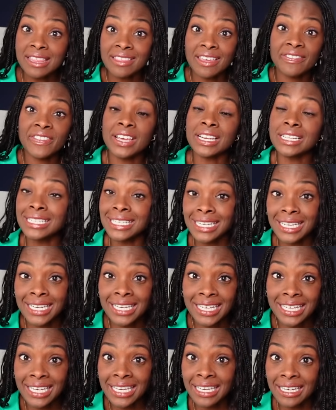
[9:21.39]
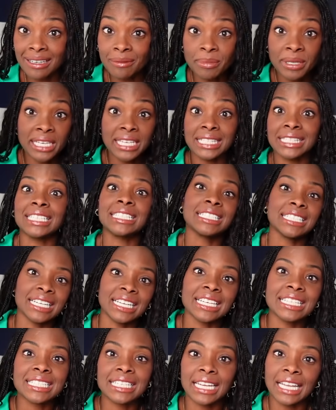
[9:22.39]
that they didn't get because they didn't
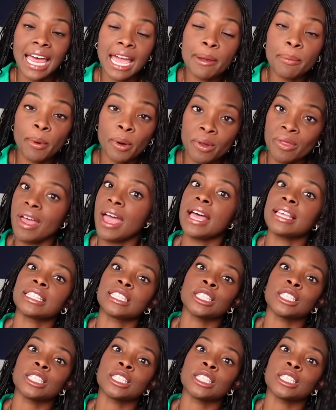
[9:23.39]
get to lipo that.